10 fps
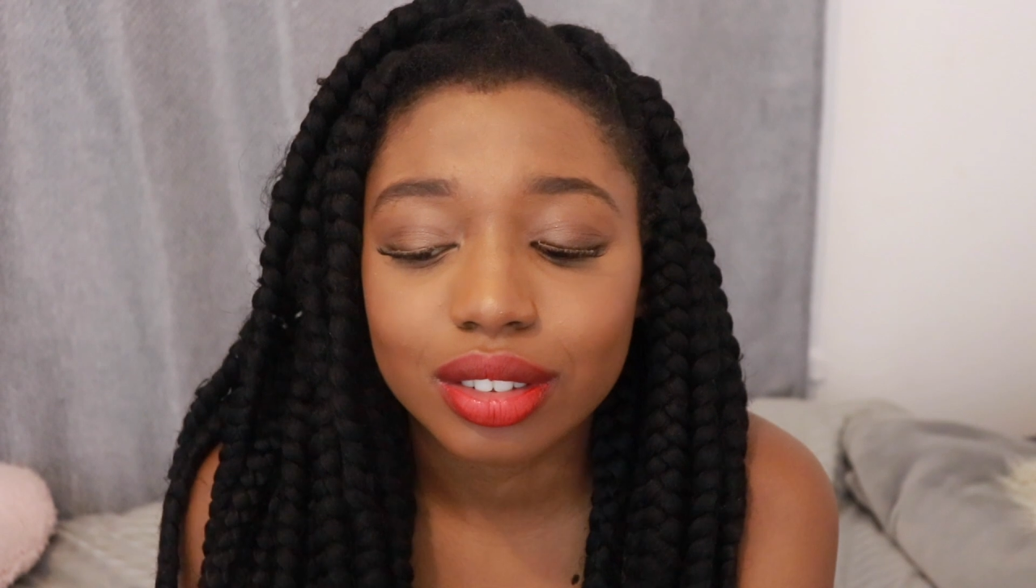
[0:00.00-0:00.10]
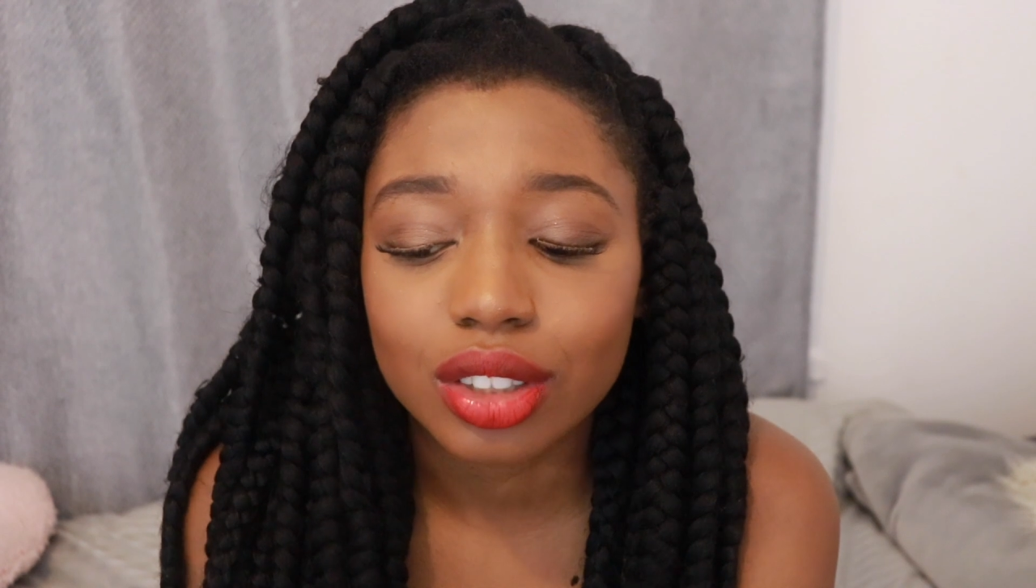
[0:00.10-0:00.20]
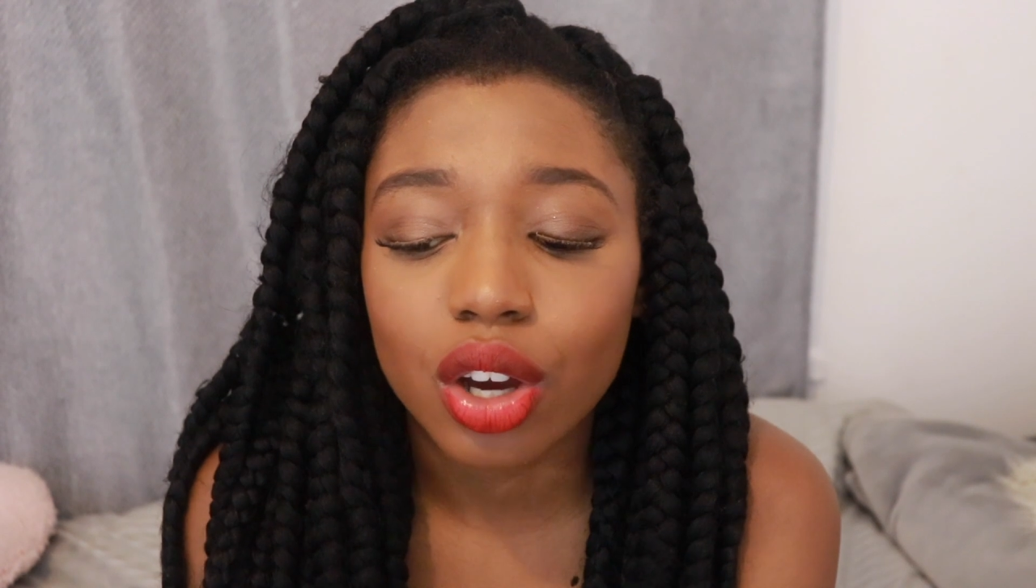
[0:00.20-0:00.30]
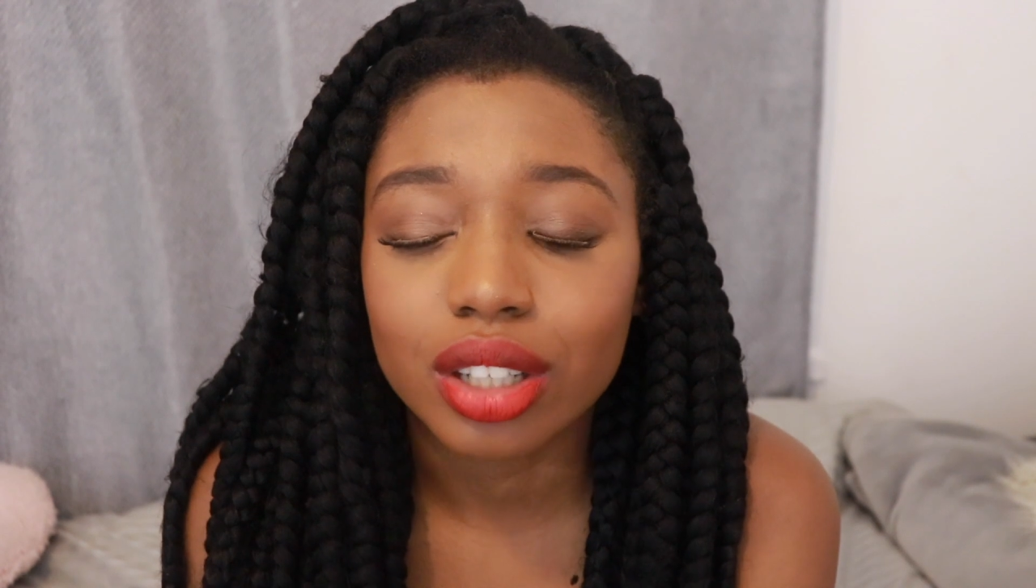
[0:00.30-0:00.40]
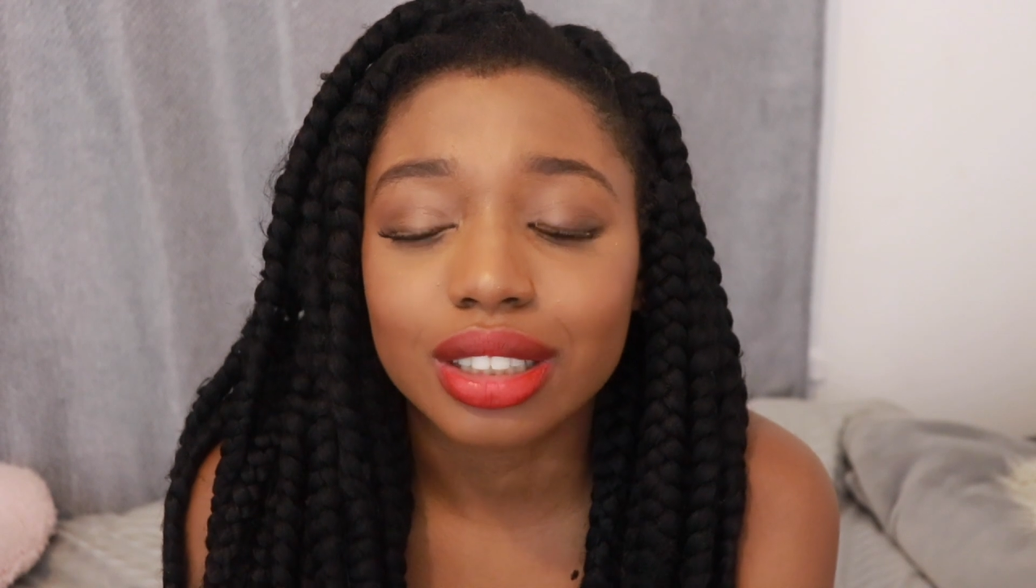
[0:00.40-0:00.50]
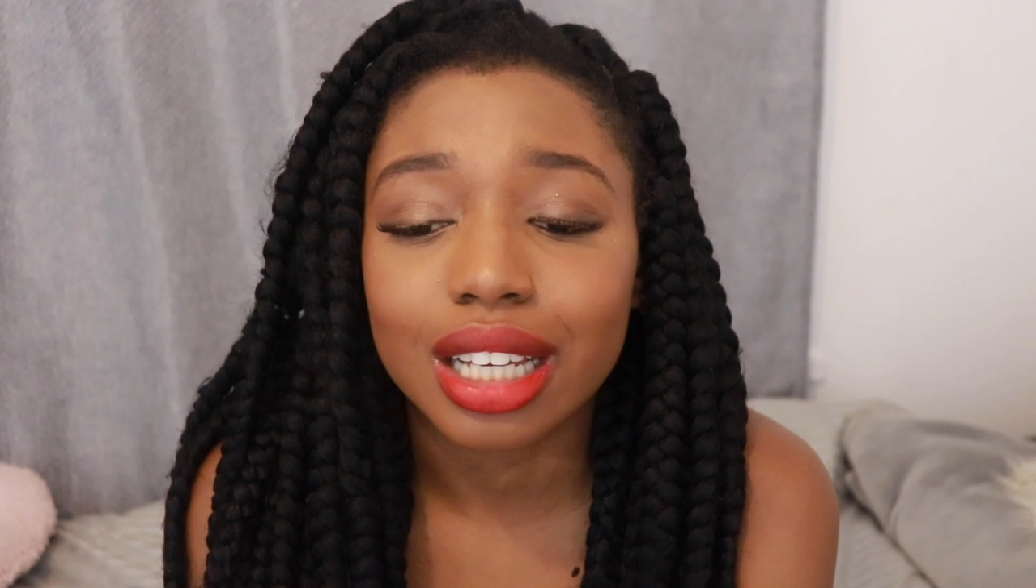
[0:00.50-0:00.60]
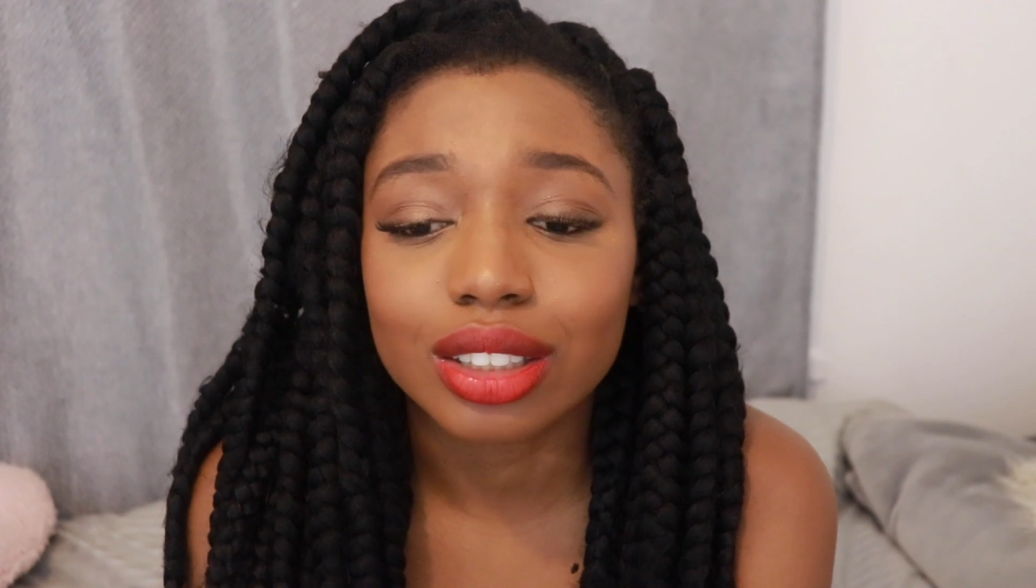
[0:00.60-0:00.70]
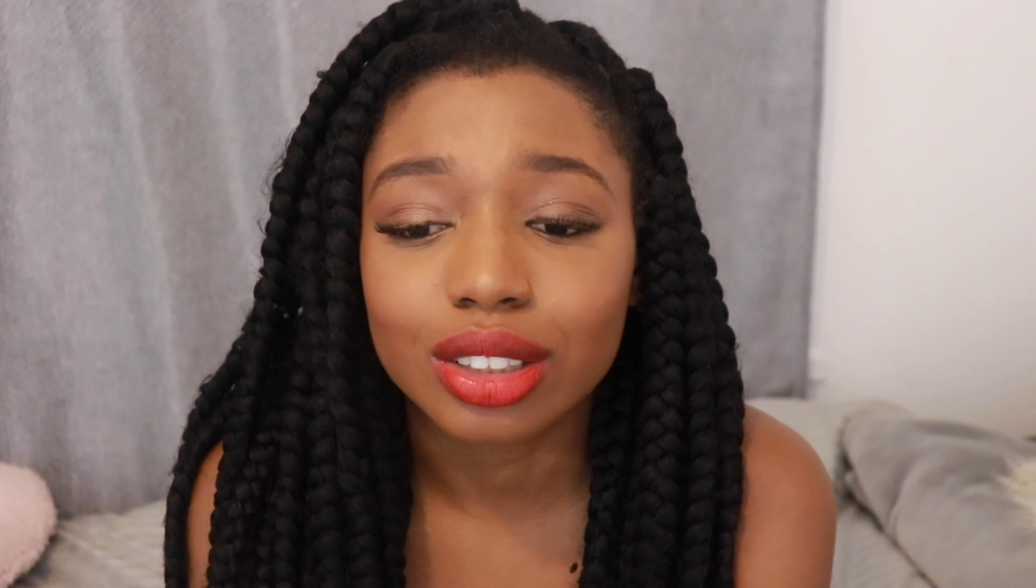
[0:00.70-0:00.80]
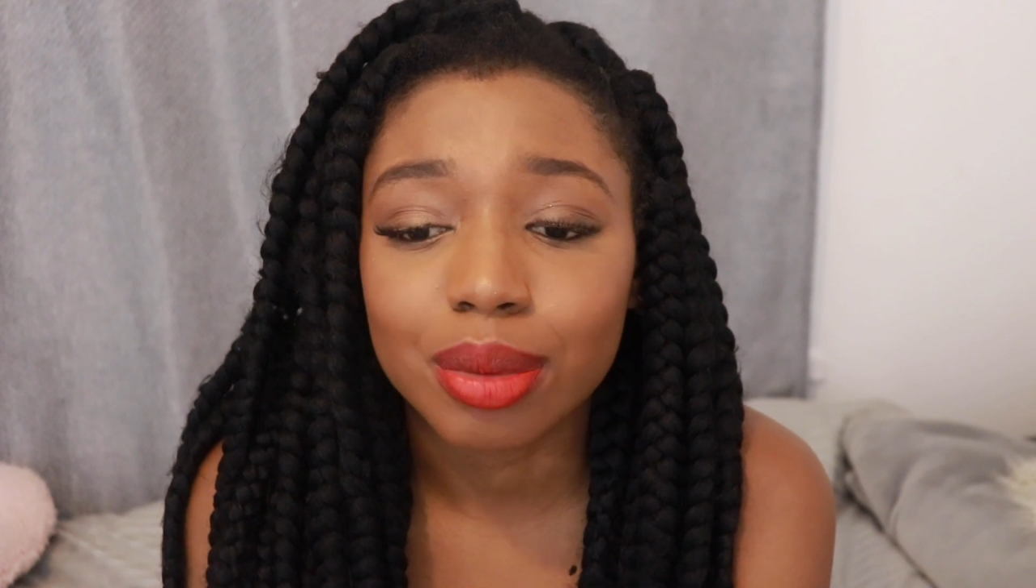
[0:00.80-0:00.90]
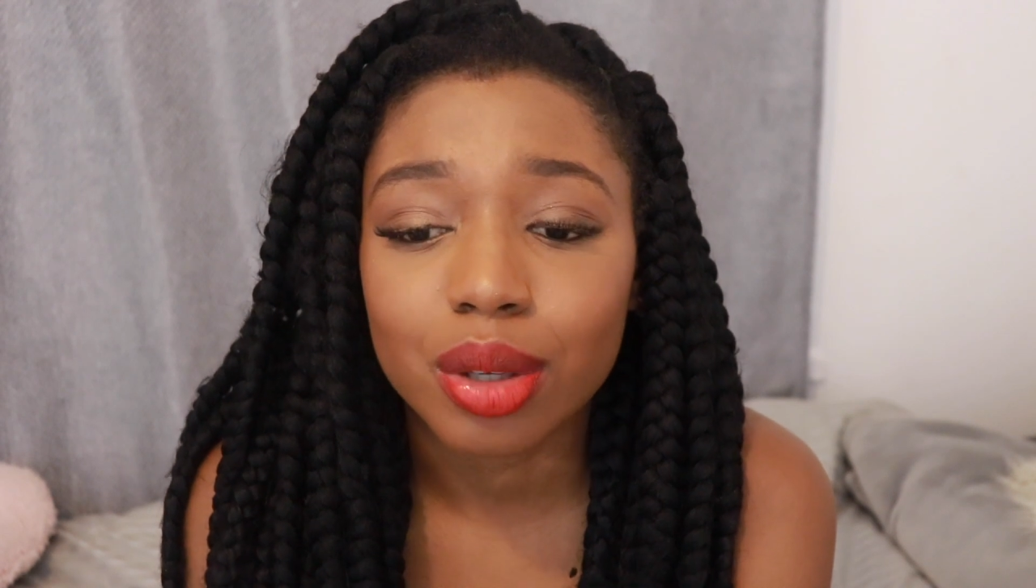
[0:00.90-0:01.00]

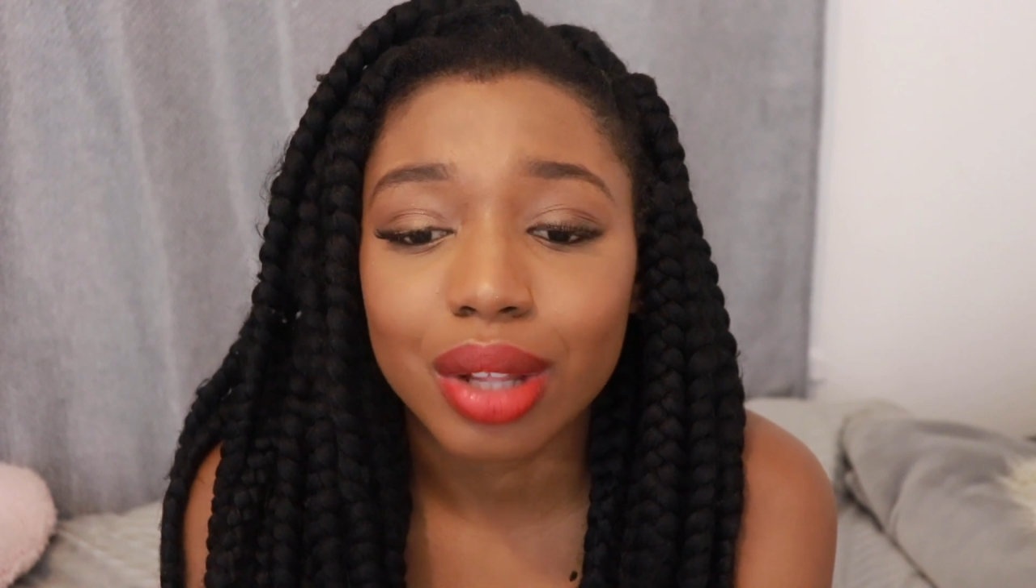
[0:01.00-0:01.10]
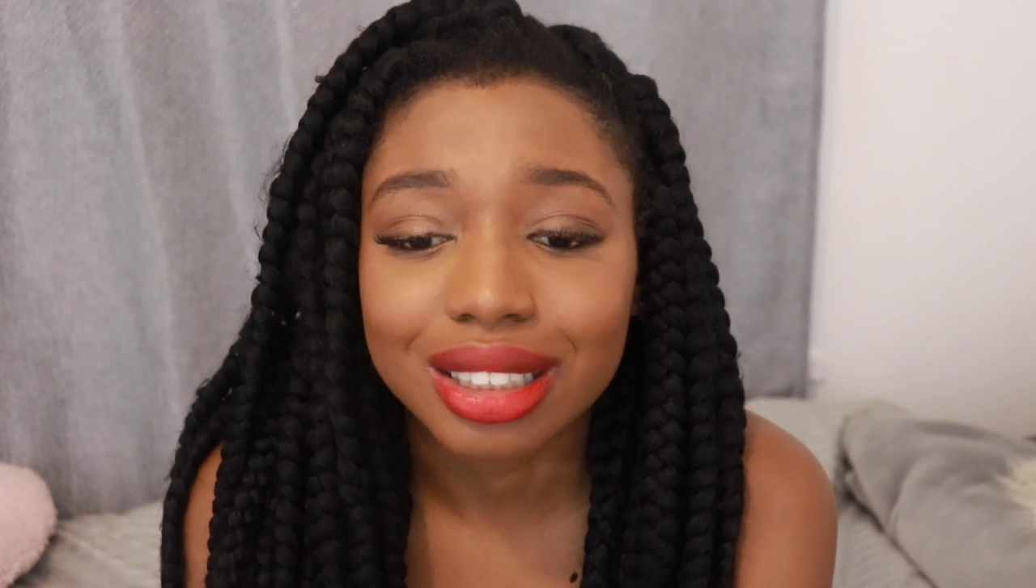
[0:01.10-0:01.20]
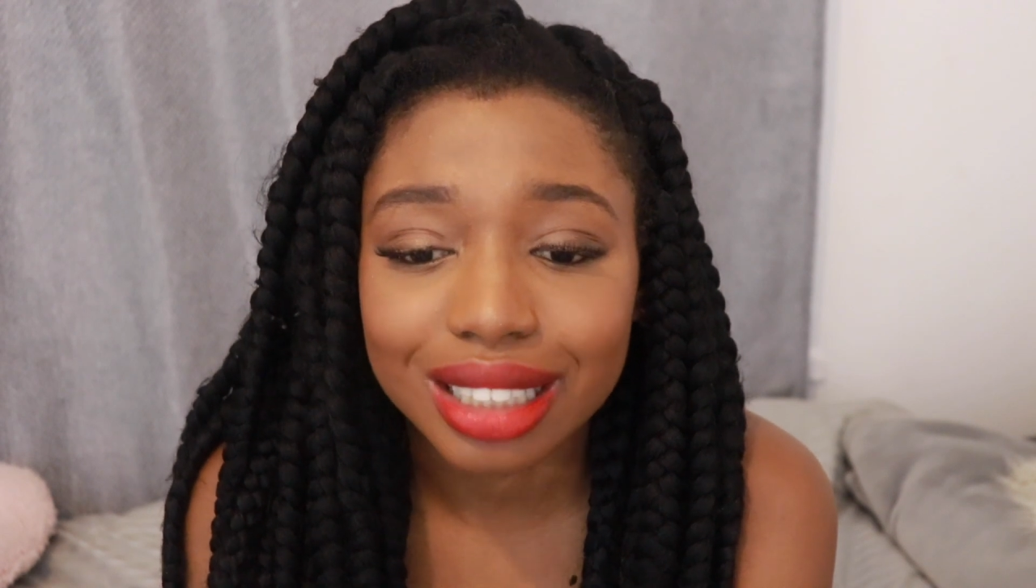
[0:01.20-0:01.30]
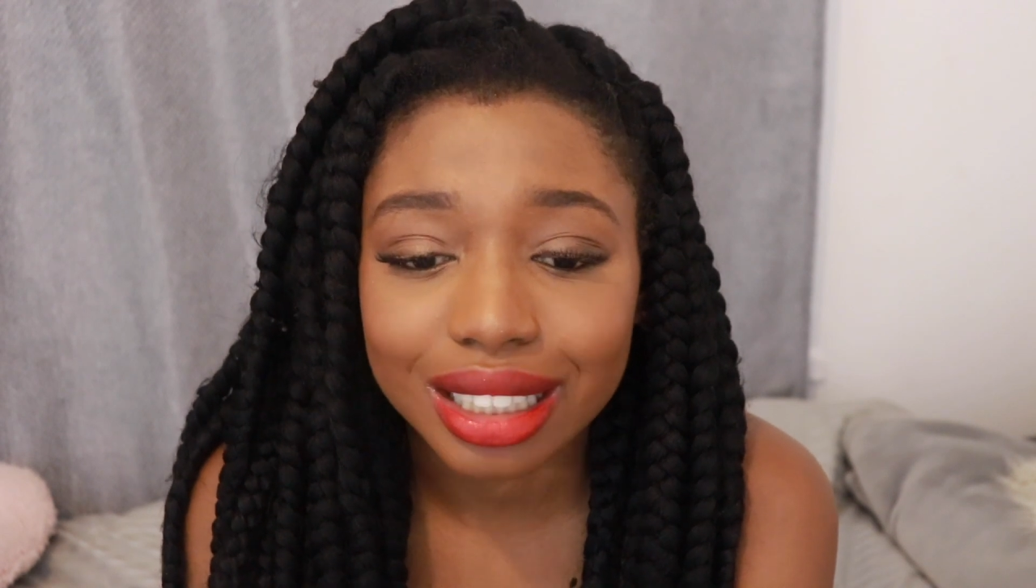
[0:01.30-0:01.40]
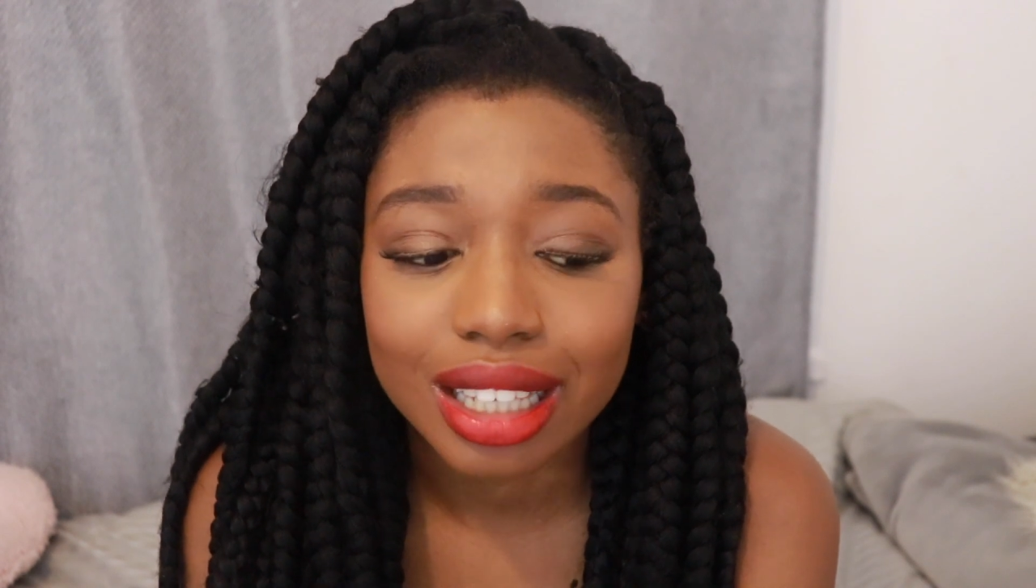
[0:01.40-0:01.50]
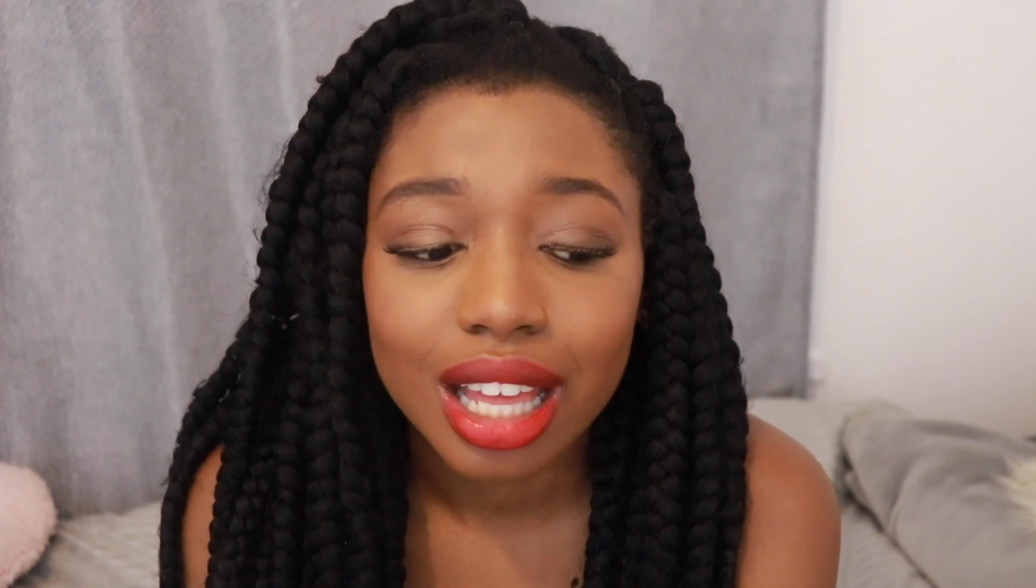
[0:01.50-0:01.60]
context, something that's like